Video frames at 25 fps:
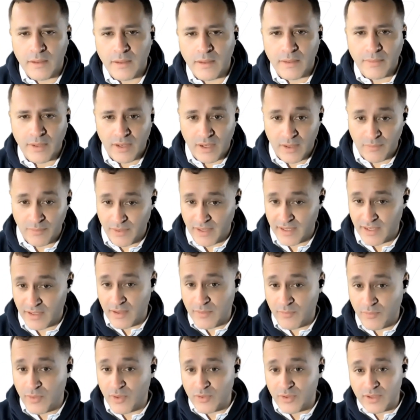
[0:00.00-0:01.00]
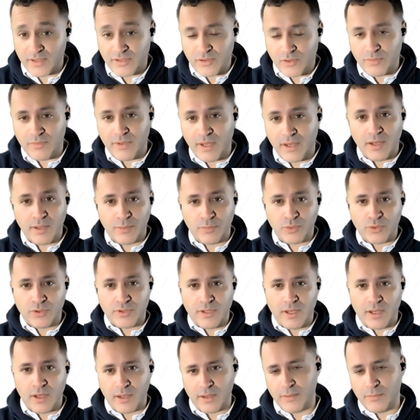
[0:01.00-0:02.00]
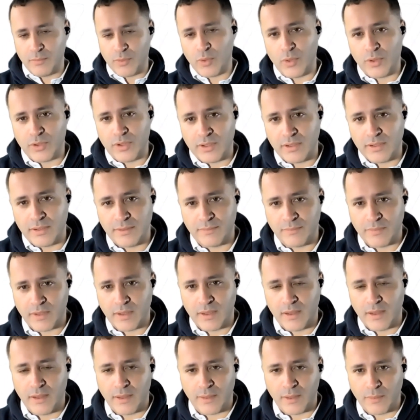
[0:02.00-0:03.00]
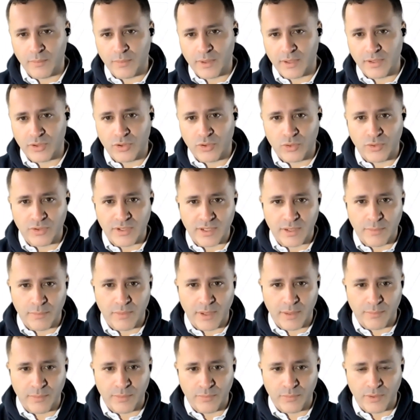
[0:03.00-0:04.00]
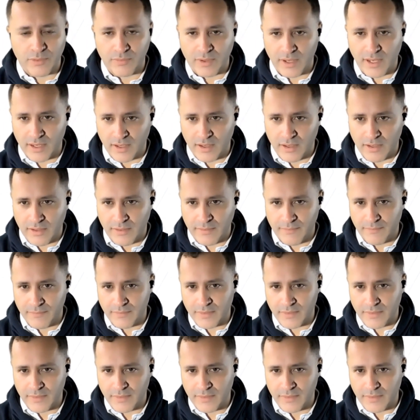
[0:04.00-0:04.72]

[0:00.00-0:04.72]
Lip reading: There are many components or variables that are important when choosing a payment provider.